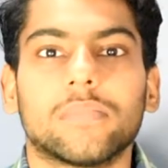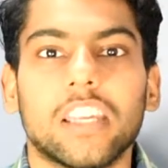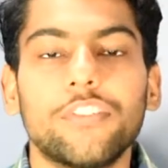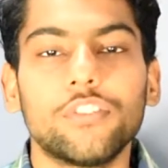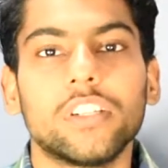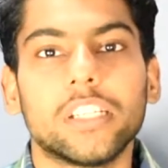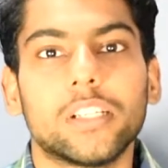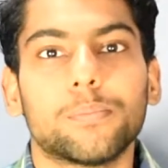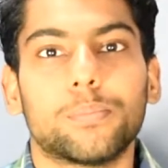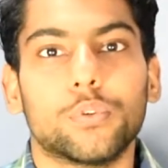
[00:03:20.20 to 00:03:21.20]
If you need
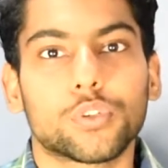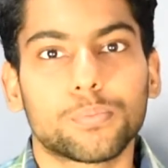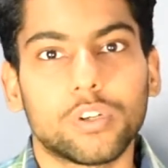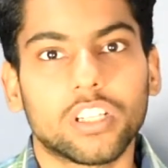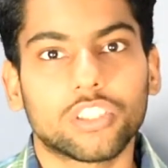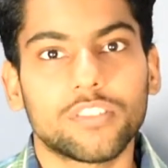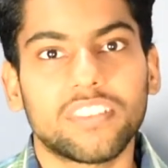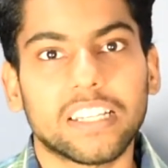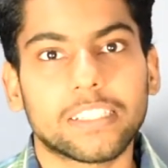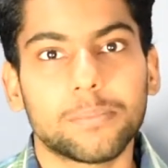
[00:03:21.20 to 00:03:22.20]
post-production
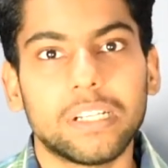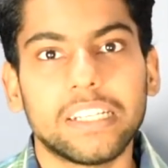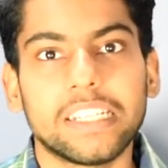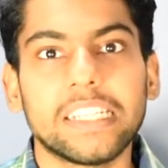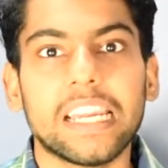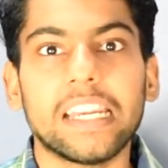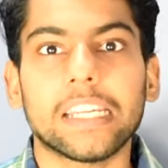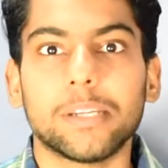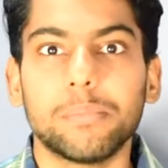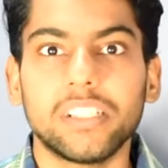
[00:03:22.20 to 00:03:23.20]
flexibility and
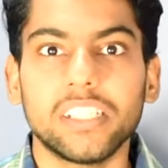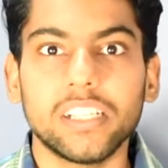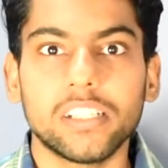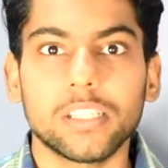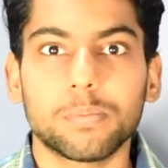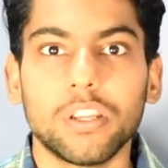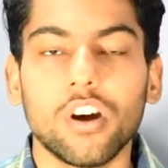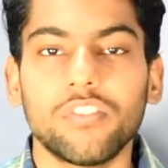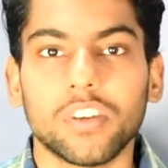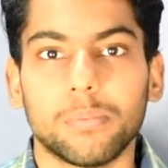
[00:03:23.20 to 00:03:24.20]
immediate display
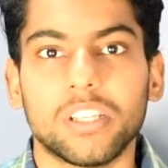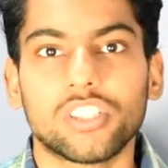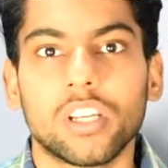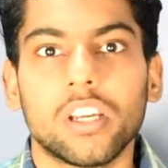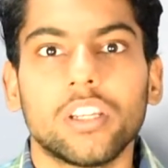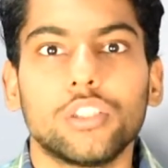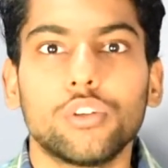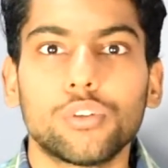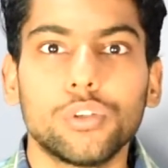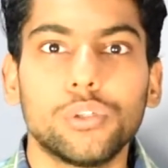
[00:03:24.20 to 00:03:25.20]
of image, you
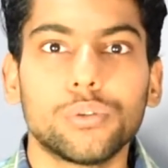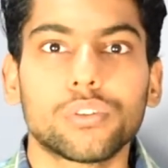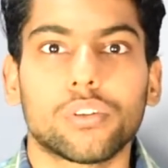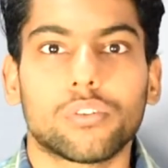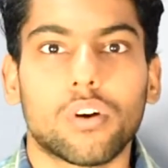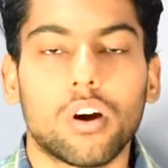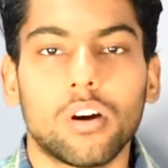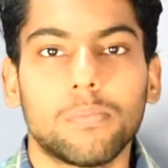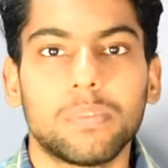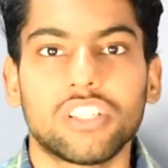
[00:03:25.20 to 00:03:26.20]
should use RAW
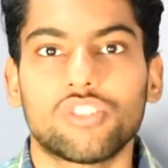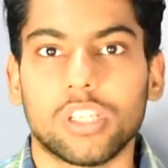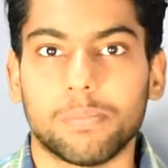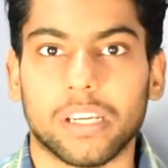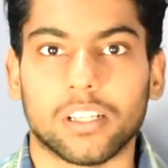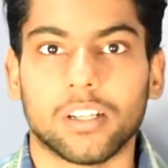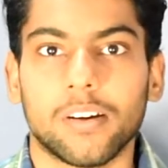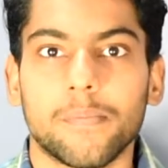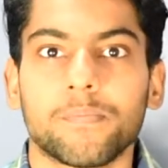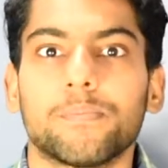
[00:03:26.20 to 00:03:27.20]
plus JPEG,
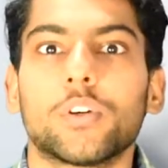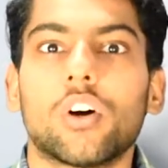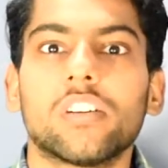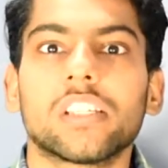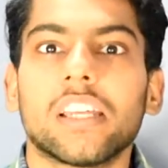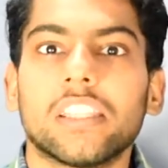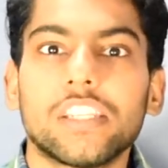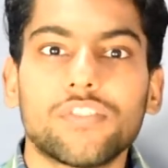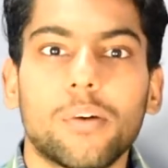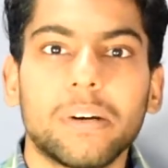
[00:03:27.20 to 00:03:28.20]
because this
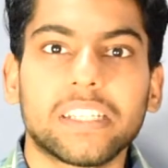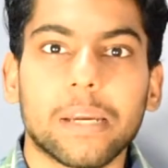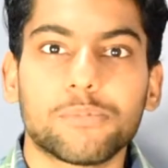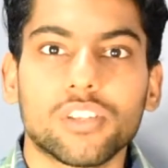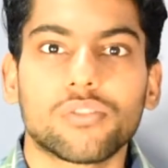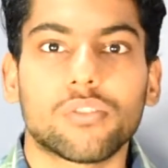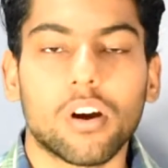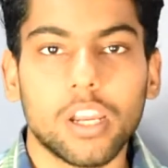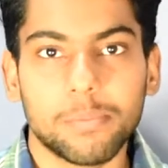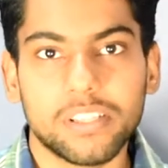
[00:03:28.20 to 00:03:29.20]
format captures
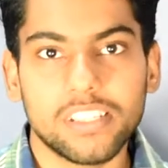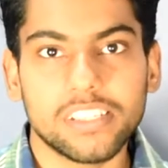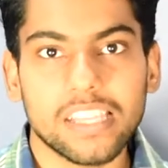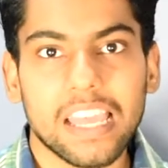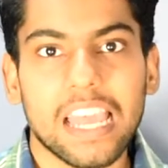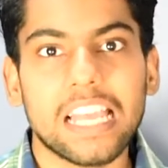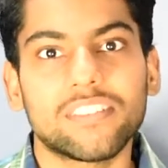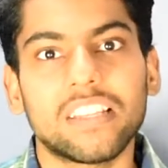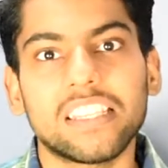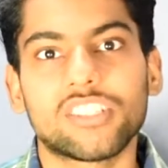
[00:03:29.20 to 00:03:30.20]
RAW images as
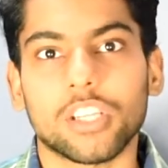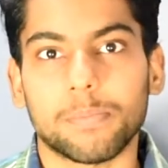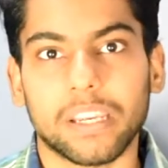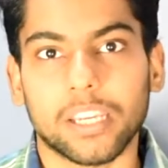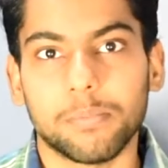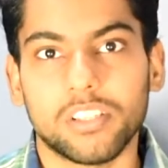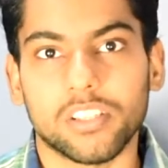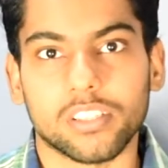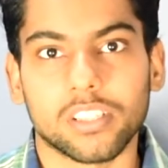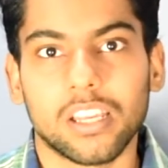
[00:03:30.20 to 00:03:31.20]
well as JPEG images.